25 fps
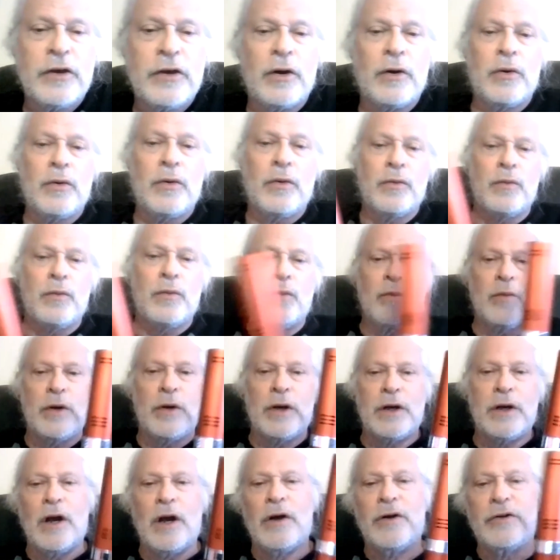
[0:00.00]
so
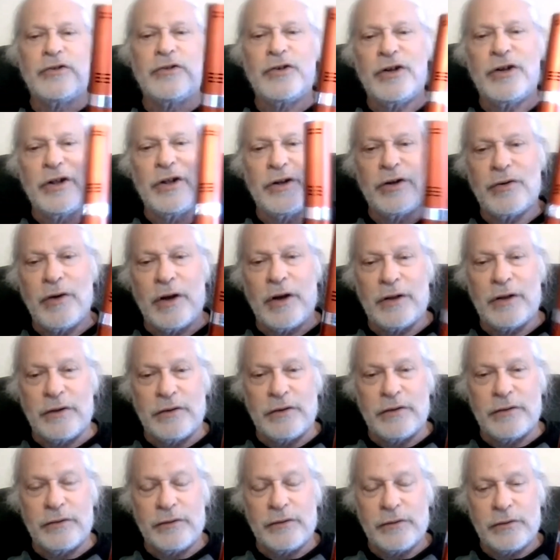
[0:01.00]
we encourage you to integrate
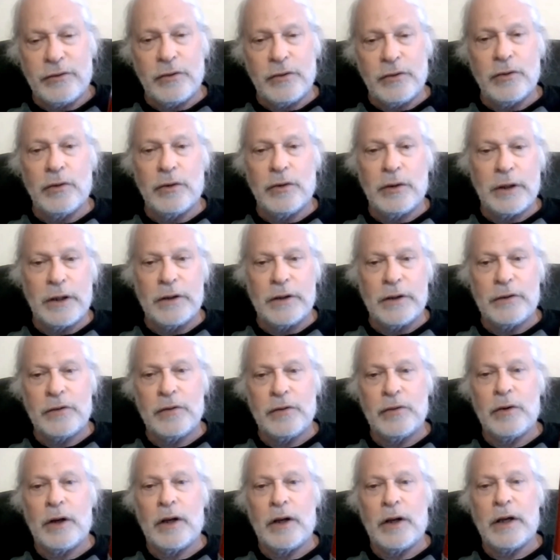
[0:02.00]
this tool
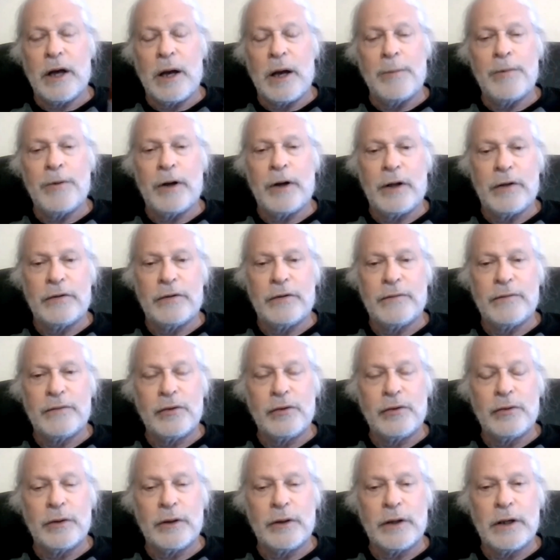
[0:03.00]
into a comprehensive
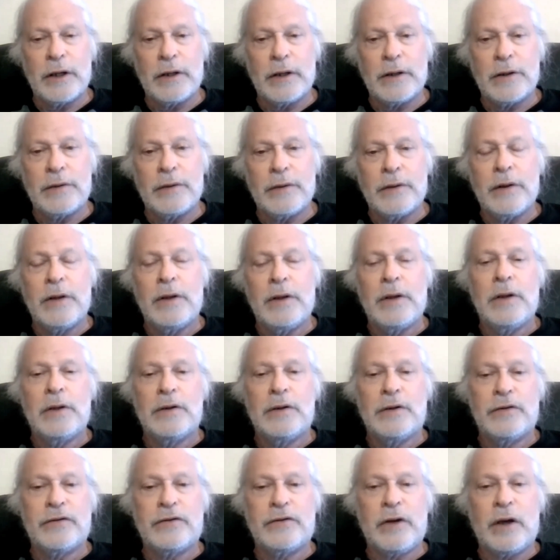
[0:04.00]
toolkit,
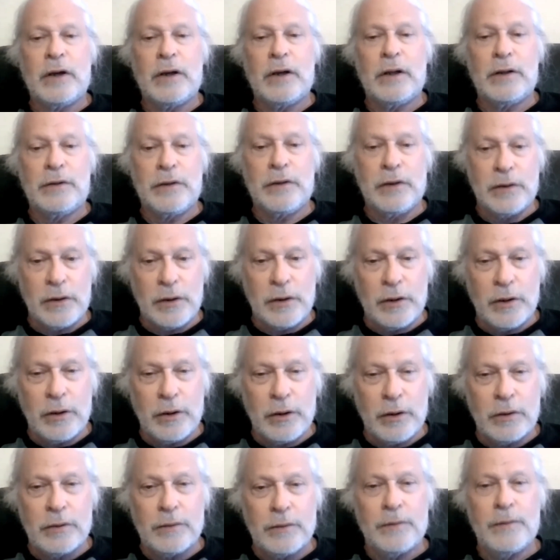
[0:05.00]
study, to
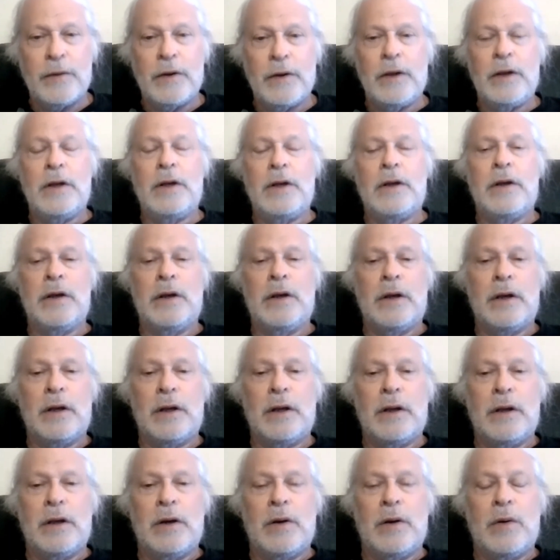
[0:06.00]
learn.
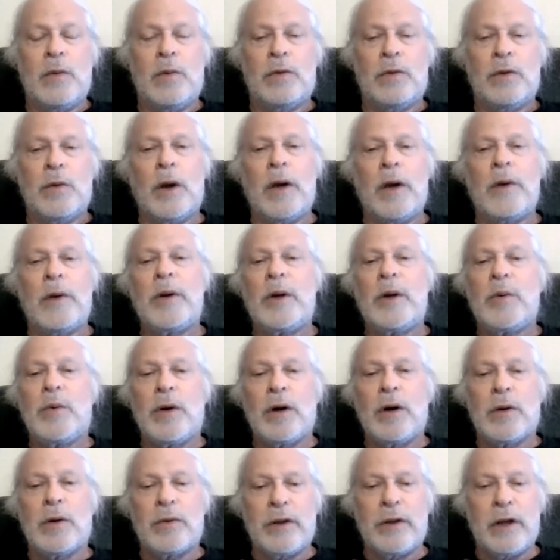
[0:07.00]
The way we
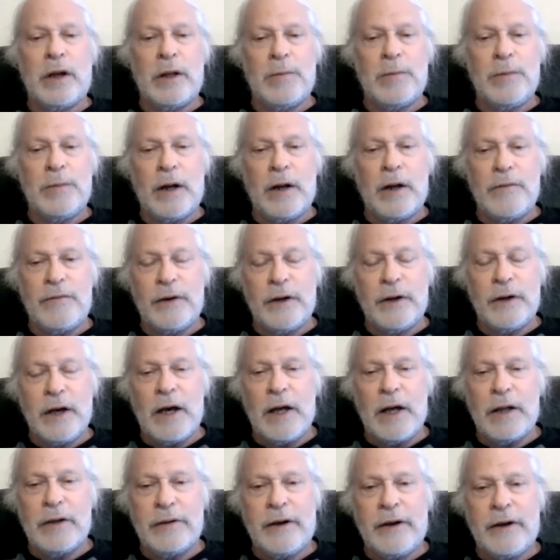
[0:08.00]
work with anybody, if you
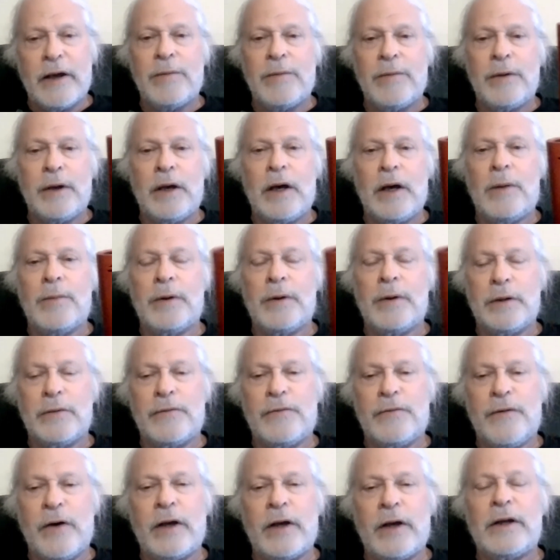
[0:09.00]
contact me, I'm
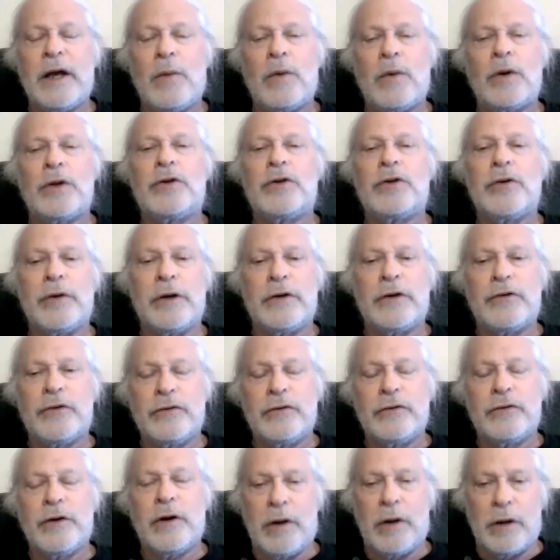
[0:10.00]
gonna find out what your
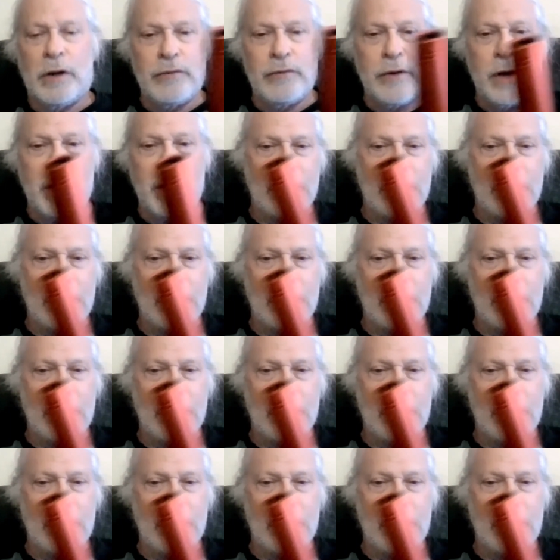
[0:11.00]
issues are and